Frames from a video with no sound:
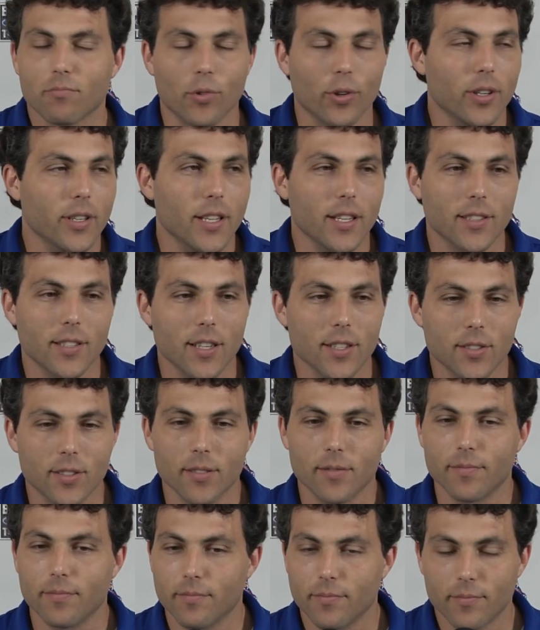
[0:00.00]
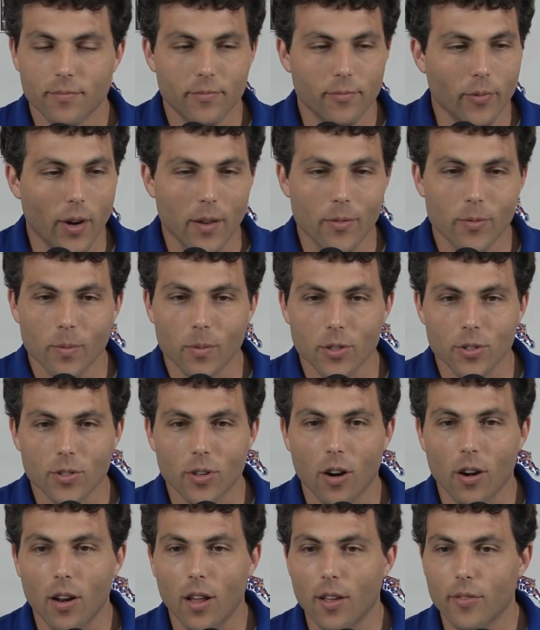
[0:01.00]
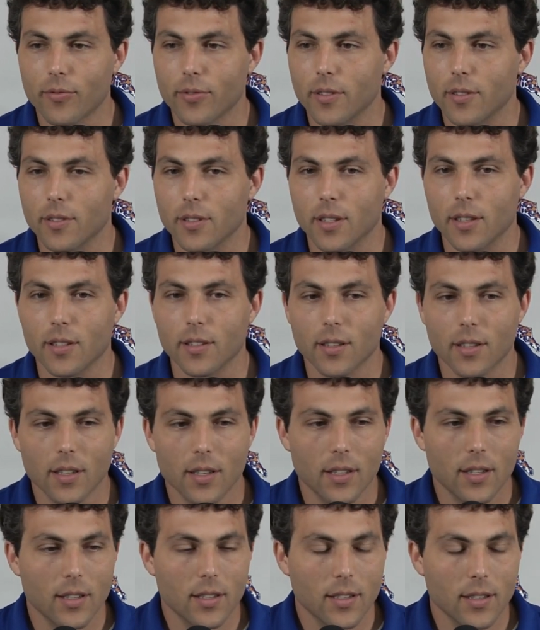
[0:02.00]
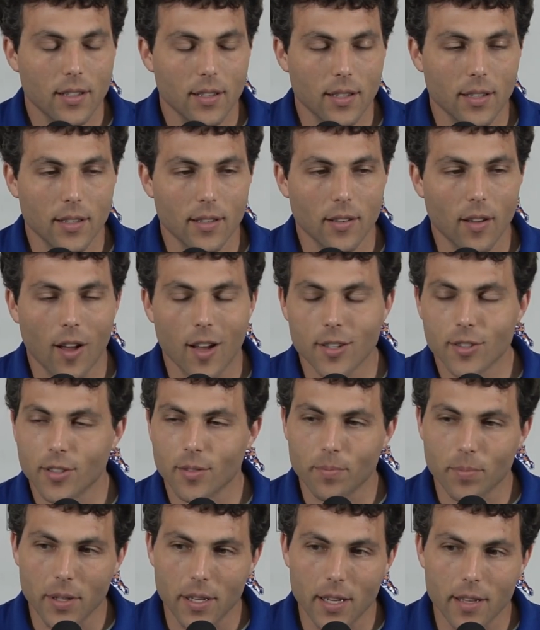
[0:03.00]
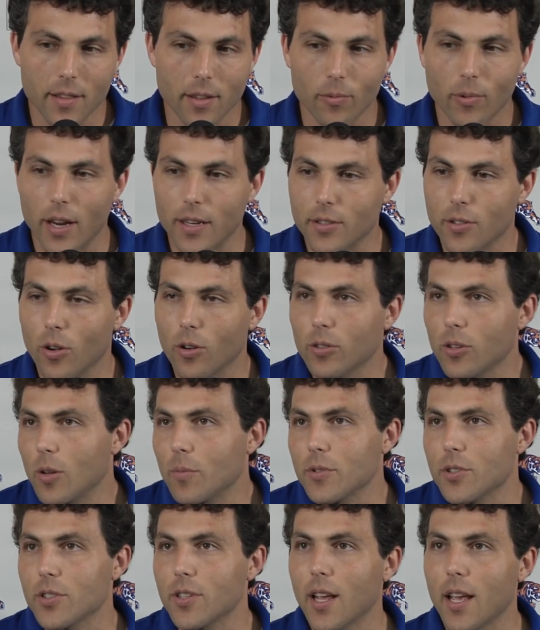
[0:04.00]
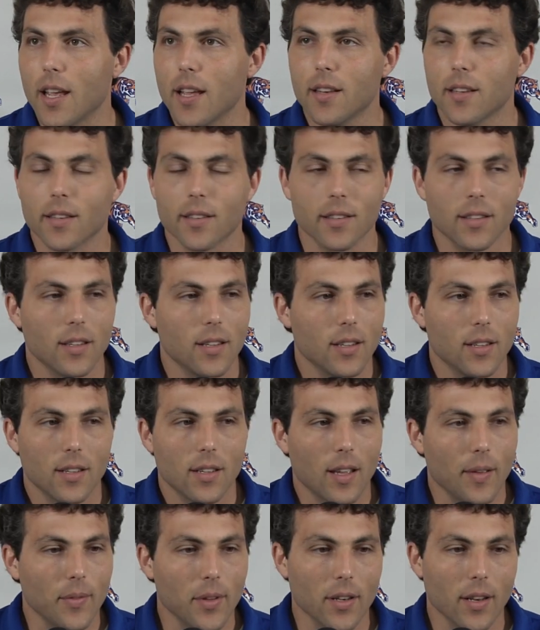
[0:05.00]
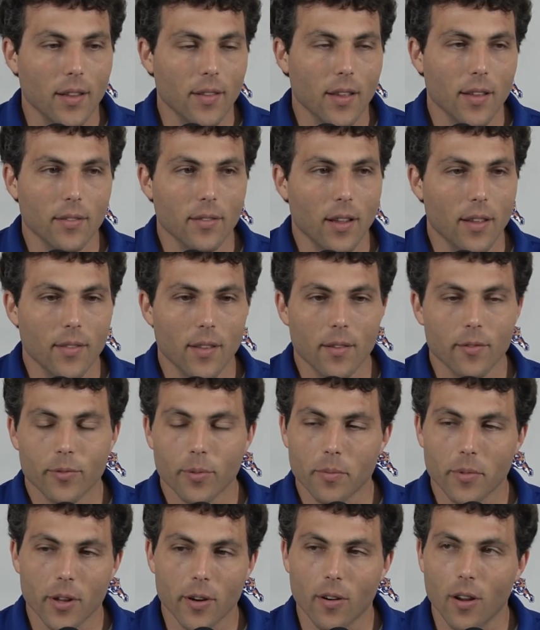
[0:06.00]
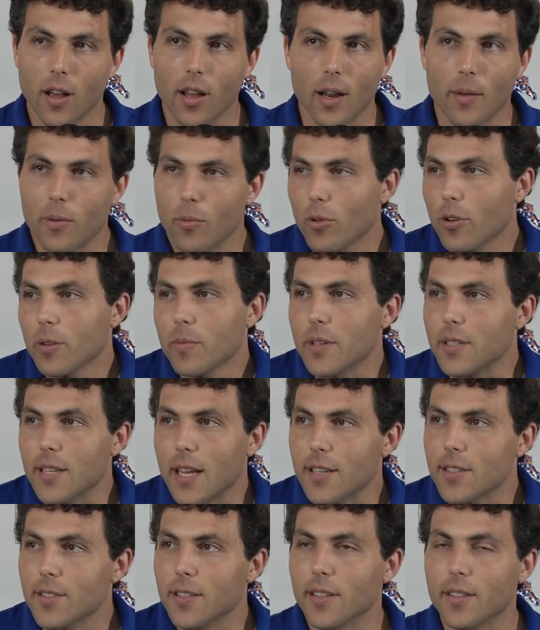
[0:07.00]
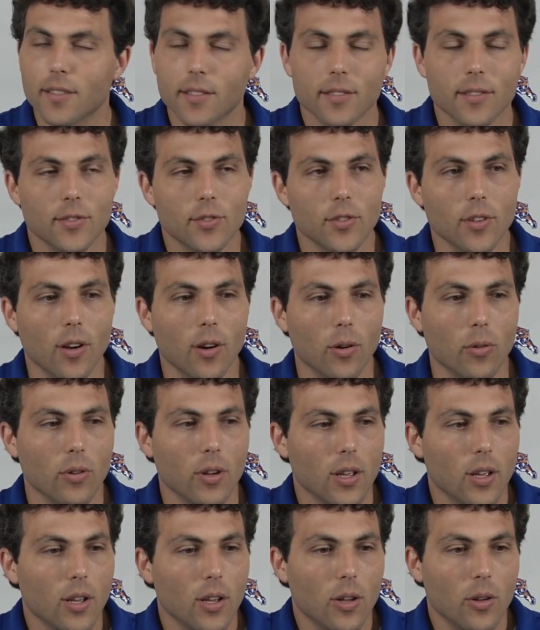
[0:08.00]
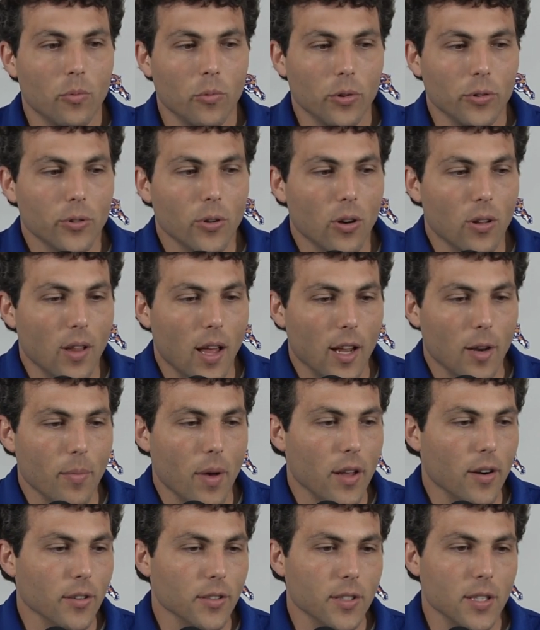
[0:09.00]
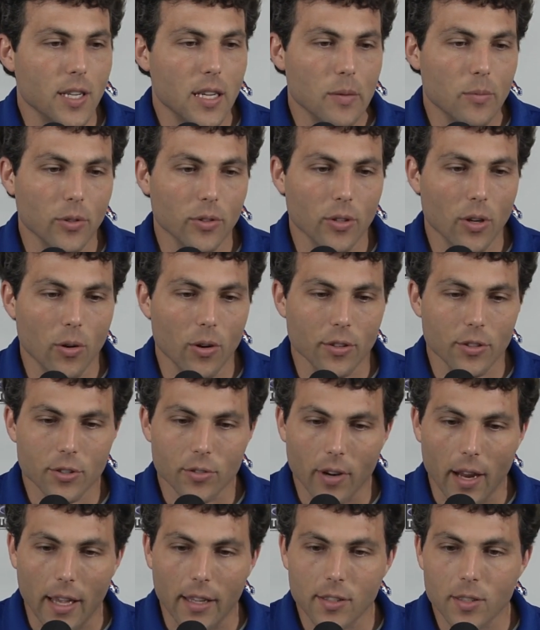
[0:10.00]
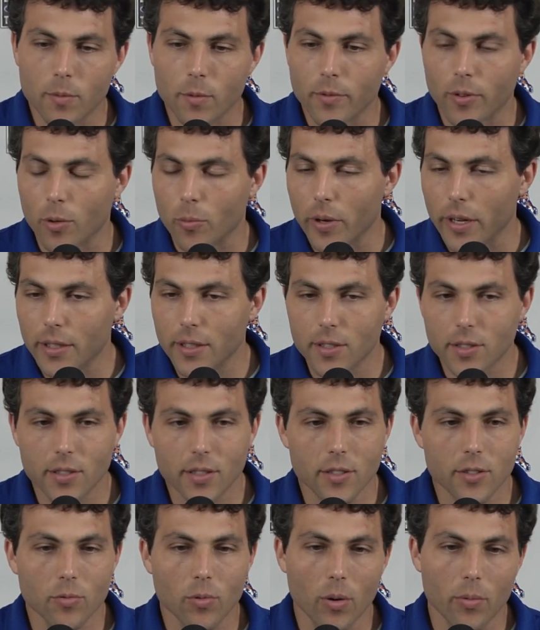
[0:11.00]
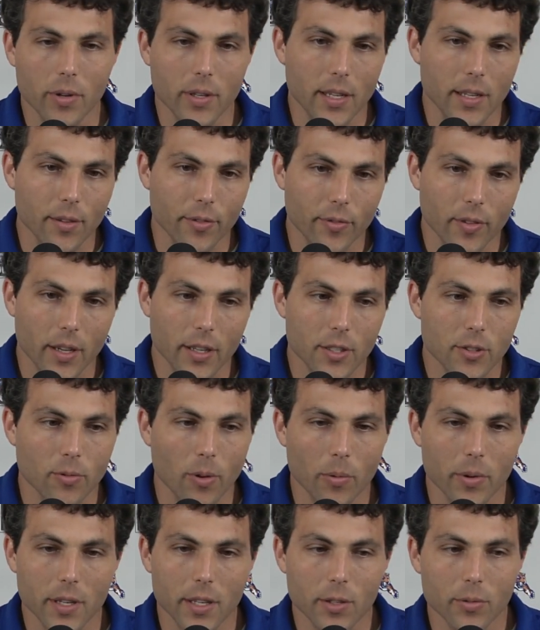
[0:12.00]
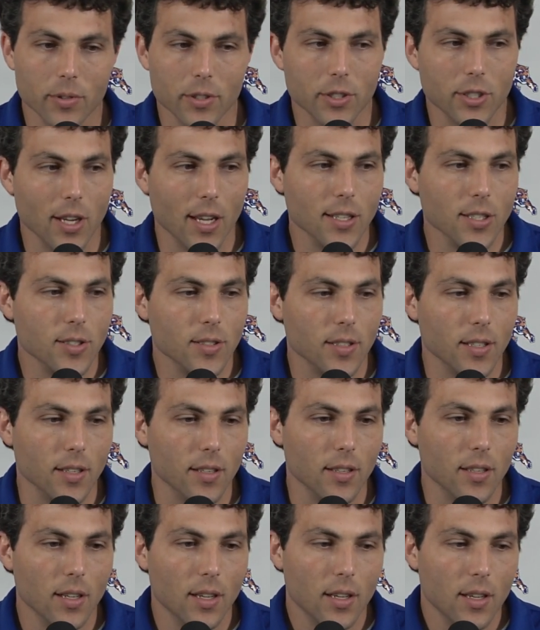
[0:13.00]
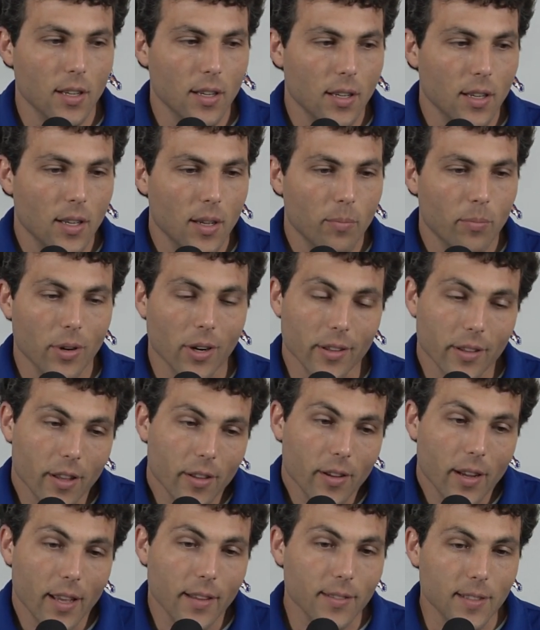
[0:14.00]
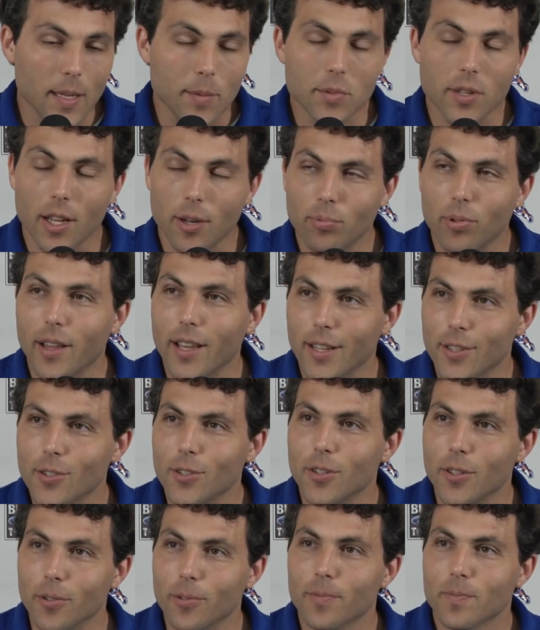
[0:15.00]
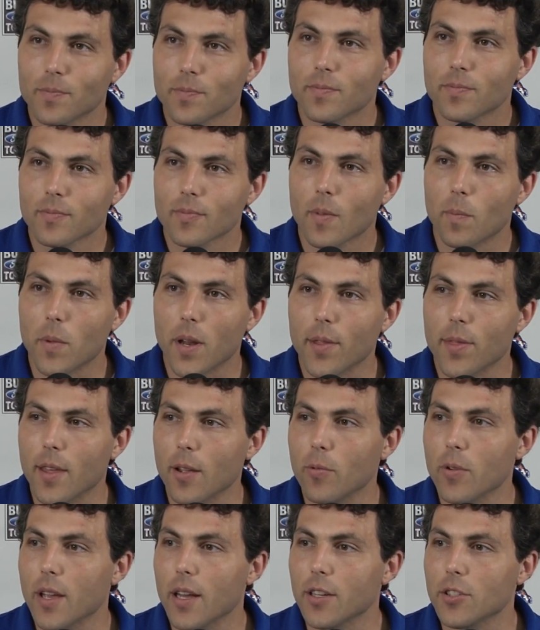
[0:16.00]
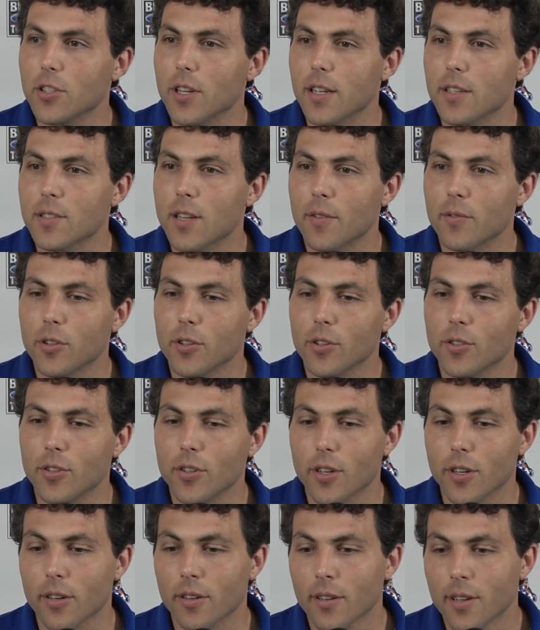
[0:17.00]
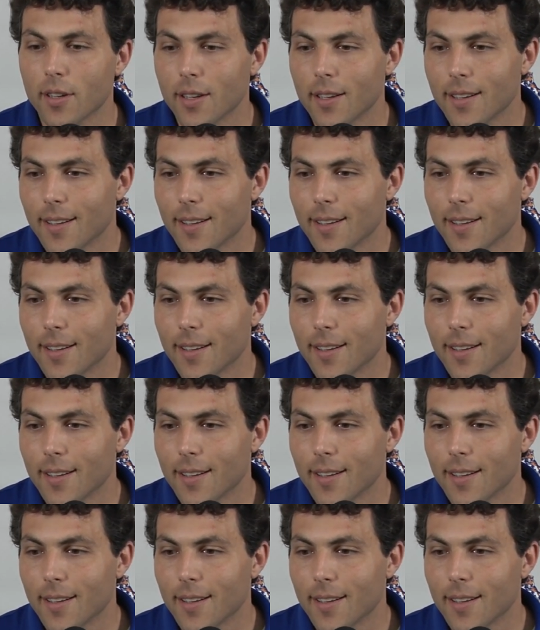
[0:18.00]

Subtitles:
We're going to get tested right from our start off in Austin Peay, then right to Oklahoma State, and then from there on. I mean, we're going to be tested. So we'll know a lot about our team. We'll know our strengths, some of our weaknesses, what we need to fix, what we need to adjust. But on the other hand, the team's got to play us too. I mean, I think we got a chance to have a good year.